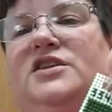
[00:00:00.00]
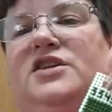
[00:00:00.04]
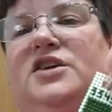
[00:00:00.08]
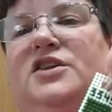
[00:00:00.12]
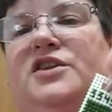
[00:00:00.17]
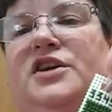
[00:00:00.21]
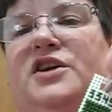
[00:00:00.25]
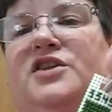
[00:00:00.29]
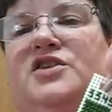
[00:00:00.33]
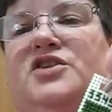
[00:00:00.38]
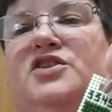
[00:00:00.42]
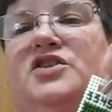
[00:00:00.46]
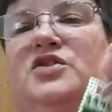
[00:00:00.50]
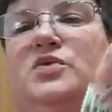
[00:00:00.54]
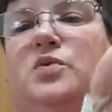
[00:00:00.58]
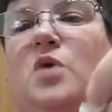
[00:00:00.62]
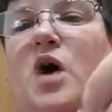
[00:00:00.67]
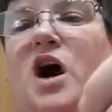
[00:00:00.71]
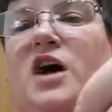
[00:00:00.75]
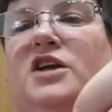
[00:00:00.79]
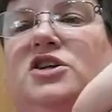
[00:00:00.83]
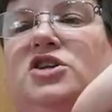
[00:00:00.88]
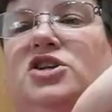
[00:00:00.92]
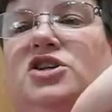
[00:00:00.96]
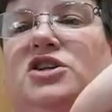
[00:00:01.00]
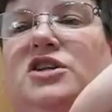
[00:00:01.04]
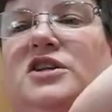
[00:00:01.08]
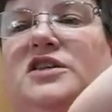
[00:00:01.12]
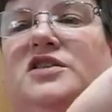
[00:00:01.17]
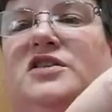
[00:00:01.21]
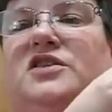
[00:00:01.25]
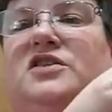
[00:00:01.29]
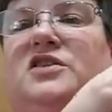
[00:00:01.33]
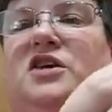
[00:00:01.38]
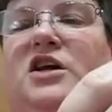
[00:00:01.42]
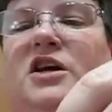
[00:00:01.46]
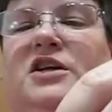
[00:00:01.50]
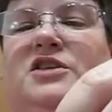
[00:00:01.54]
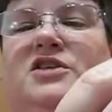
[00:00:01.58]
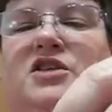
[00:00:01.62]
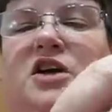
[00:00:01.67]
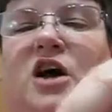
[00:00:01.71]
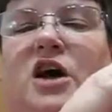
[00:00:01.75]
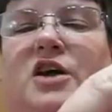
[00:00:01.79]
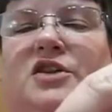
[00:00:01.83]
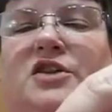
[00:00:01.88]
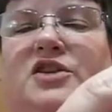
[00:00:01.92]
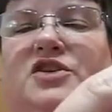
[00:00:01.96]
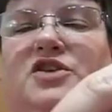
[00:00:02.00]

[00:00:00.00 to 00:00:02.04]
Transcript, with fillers: their swatch is it's called